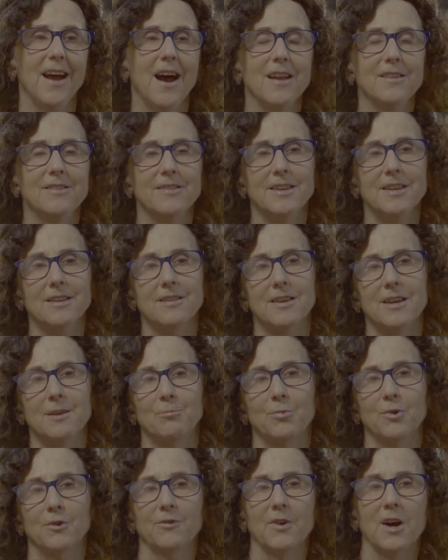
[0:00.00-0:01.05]
I think they
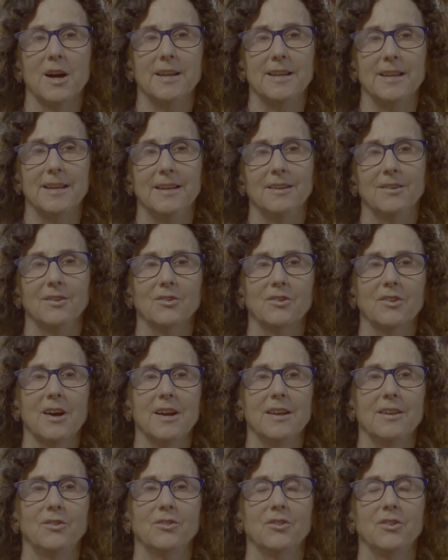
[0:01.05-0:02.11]
provide
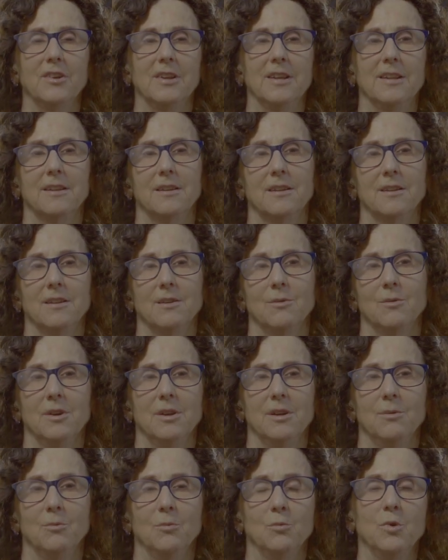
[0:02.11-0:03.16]
insights in
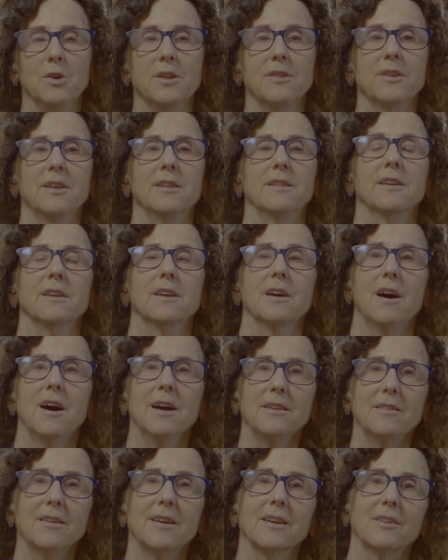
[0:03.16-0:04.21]
within the
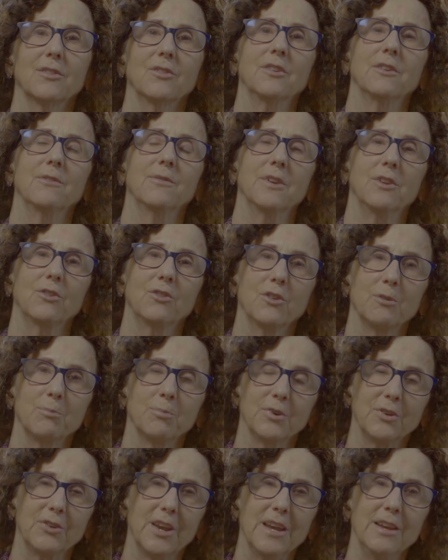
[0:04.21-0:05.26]
context of
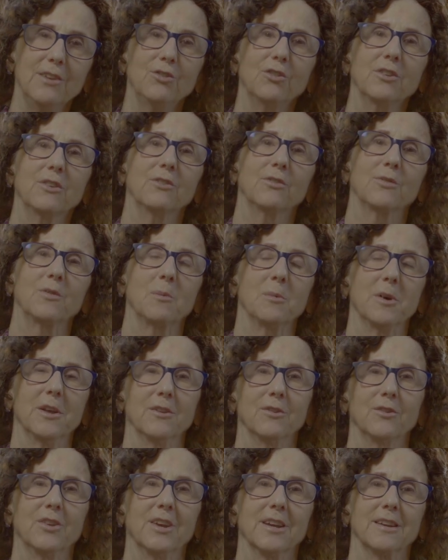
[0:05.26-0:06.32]
interpretations from
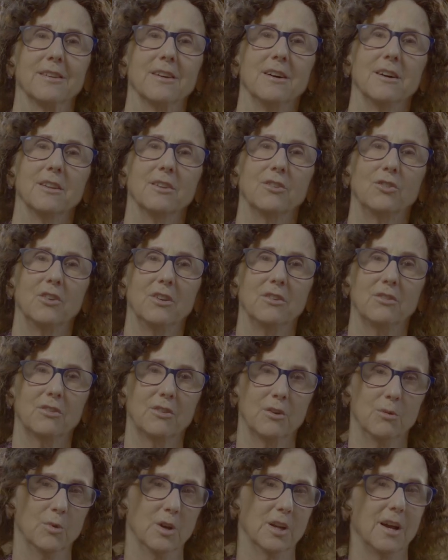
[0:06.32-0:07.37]
other technologies.
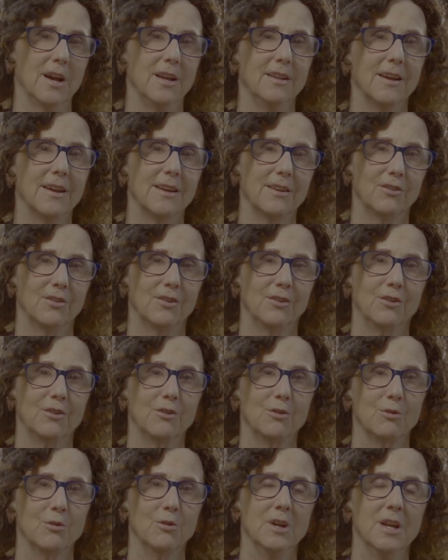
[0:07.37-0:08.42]
So what I like to
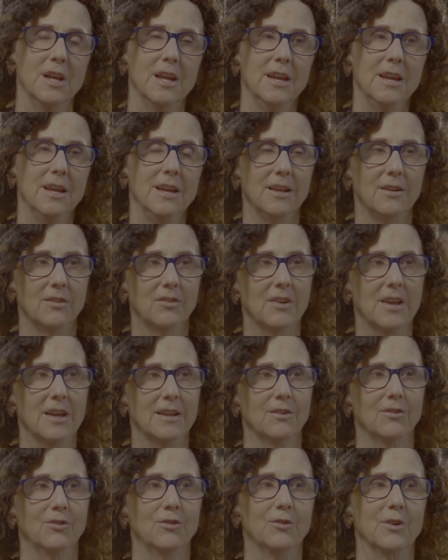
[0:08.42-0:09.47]
do is
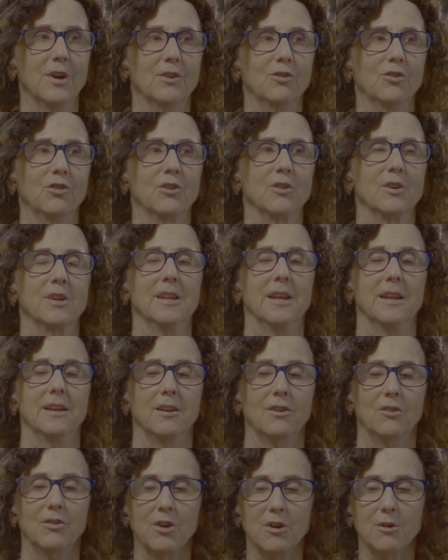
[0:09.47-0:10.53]
get a structure and then
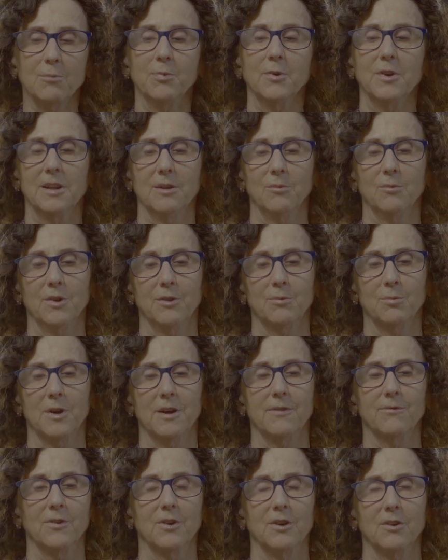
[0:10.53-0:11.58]
interpret it with
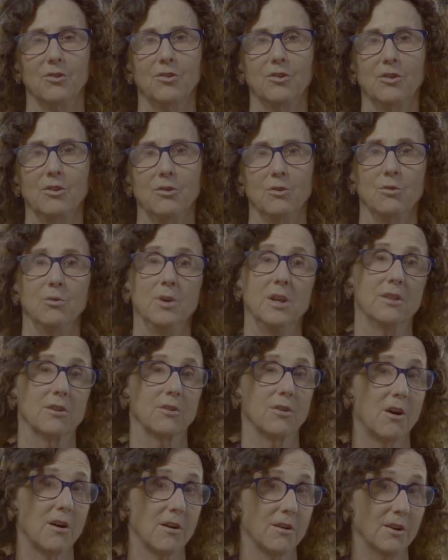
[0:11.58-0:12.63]
reference to
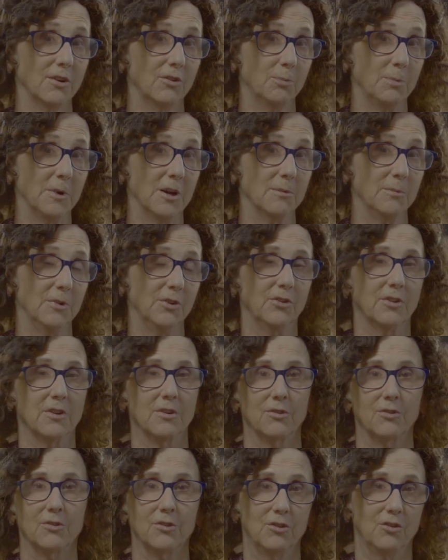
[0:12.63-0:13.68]
either our experiments that
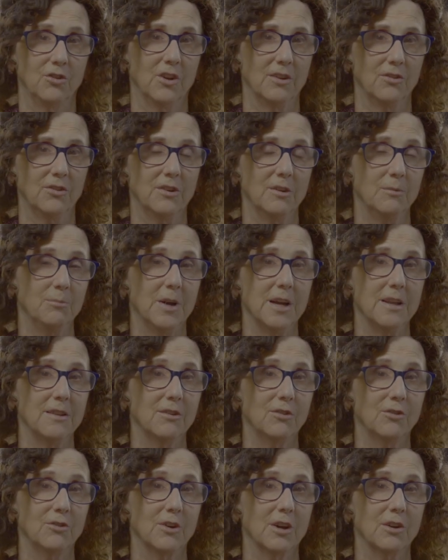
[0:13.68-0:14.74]
are suggested by
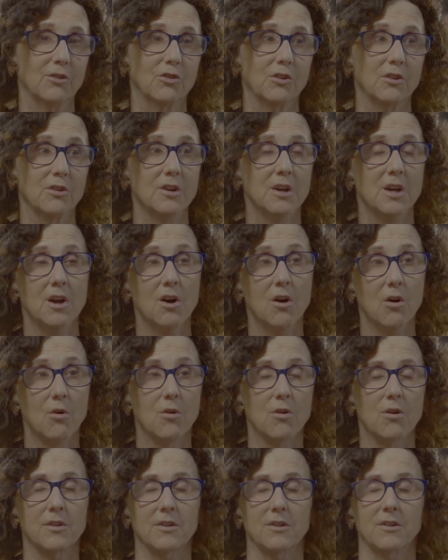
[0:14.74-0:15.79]
the structure
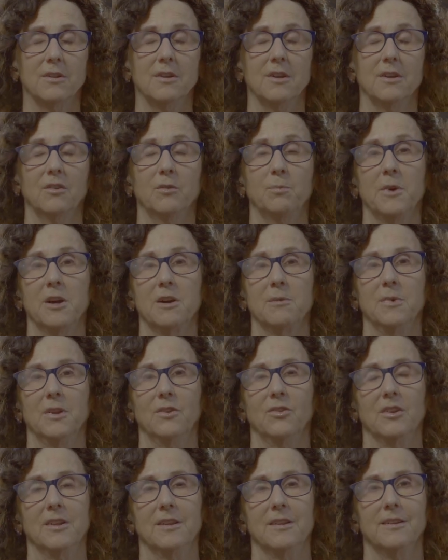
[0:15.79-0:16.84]
or the
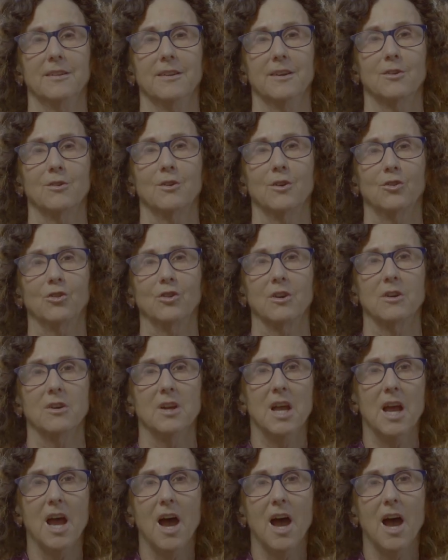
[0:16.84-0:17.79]
experiments in the literature.